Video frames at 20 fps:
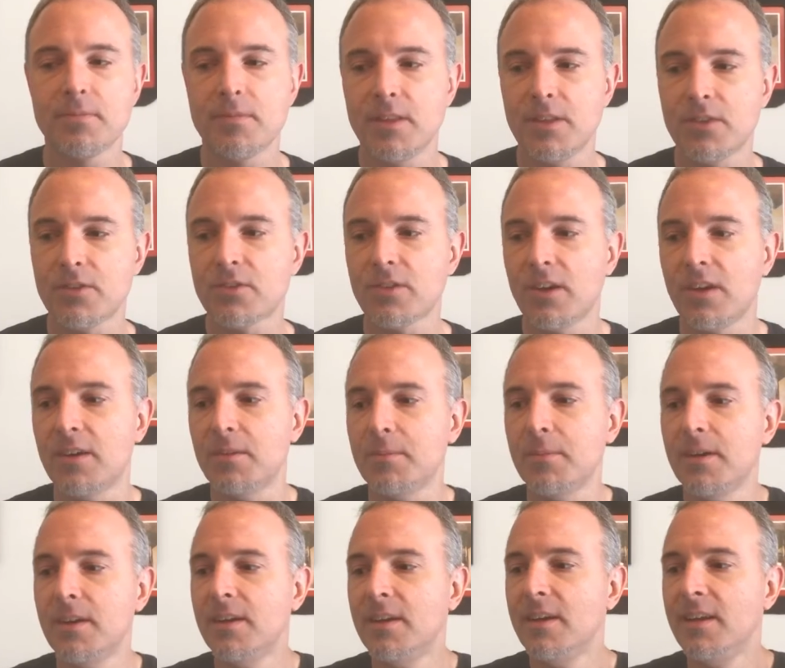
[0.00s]
And the psalm
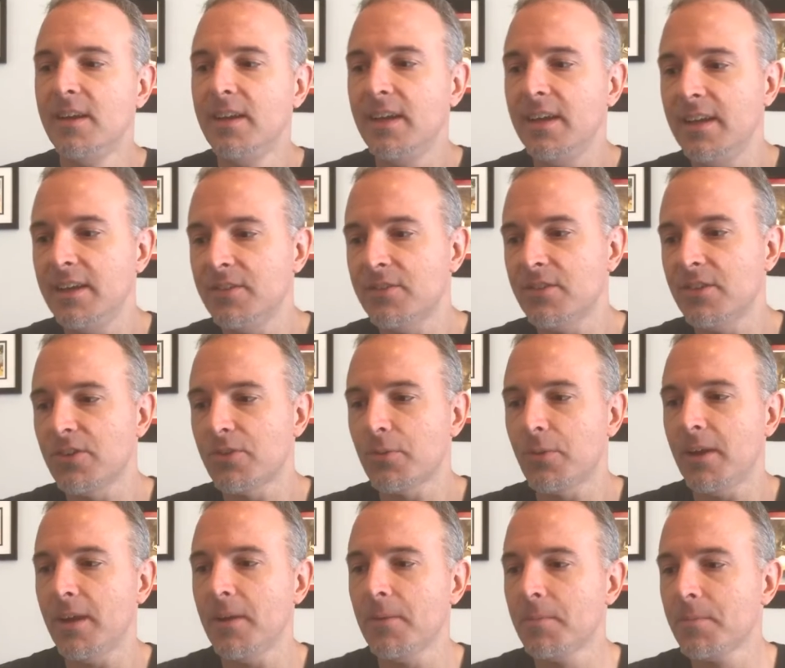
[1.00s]
ends this way